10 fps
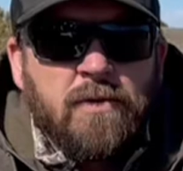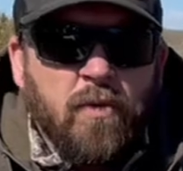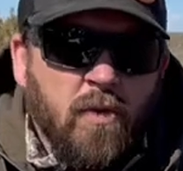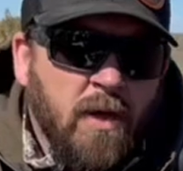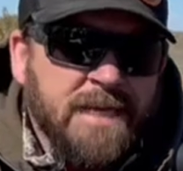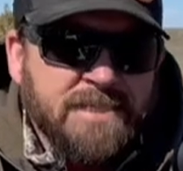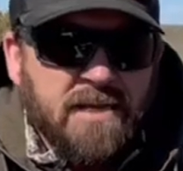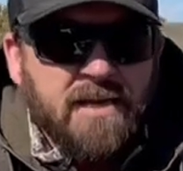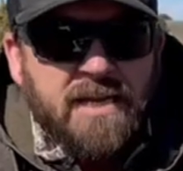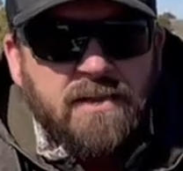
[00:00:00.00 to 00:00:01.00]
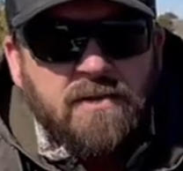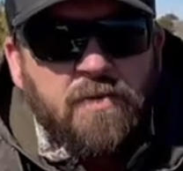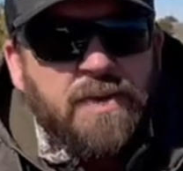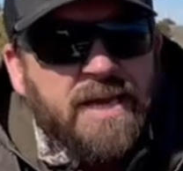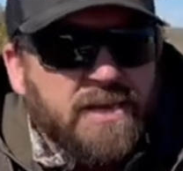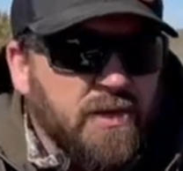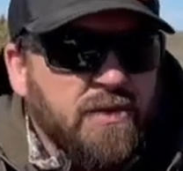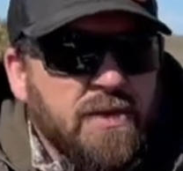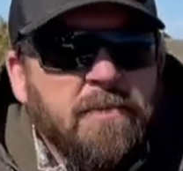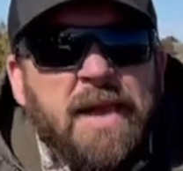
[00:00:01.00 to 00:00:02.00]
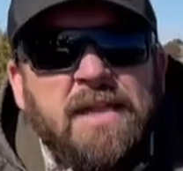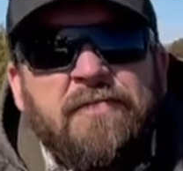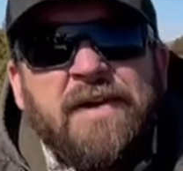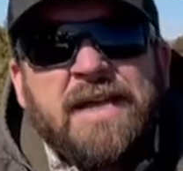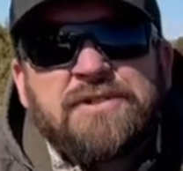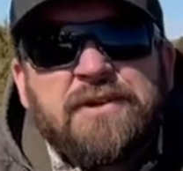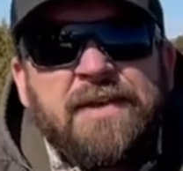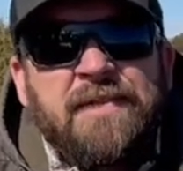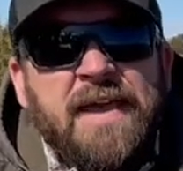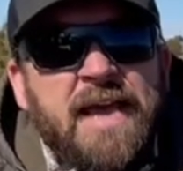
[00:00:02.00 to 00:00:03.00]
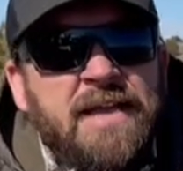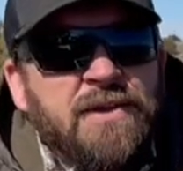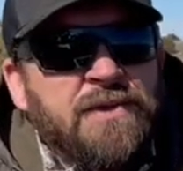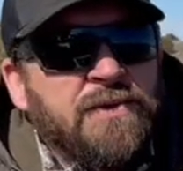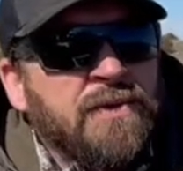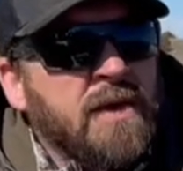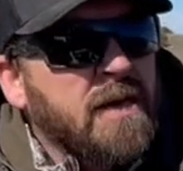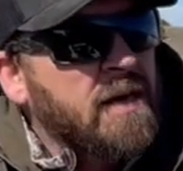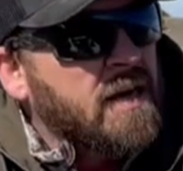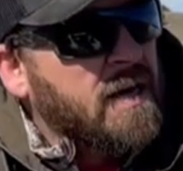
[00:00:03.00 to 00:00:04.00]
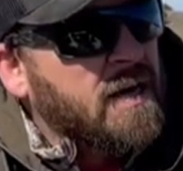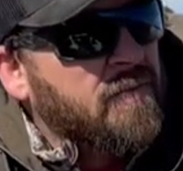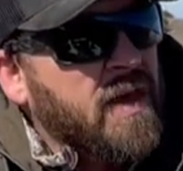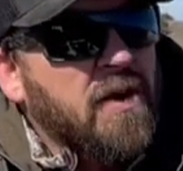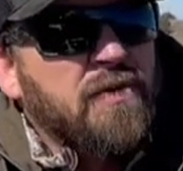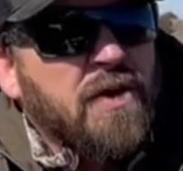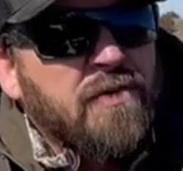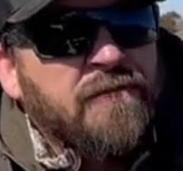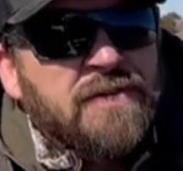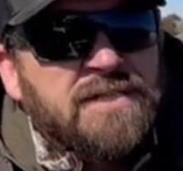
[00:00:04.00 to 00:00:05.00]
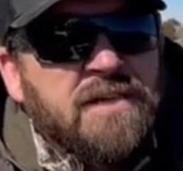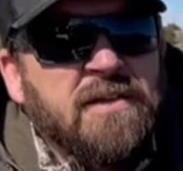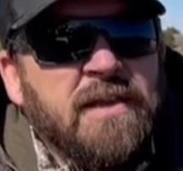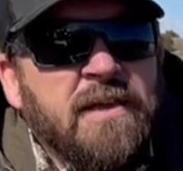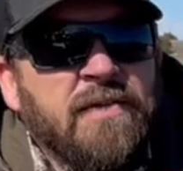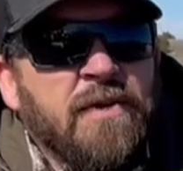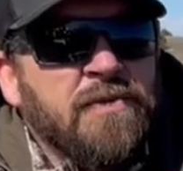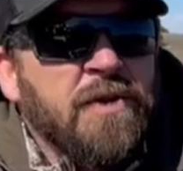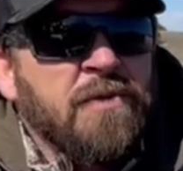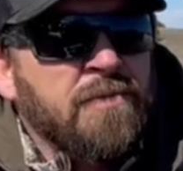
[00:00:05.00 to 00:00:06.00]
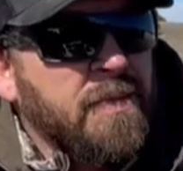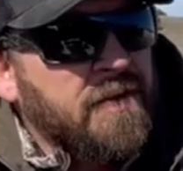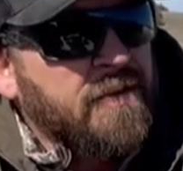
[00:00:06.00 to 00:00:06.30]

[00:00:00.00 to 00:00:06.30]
Well, I studied a little bit doing the manufacturing thing I do. They own their own facility. They own their own mother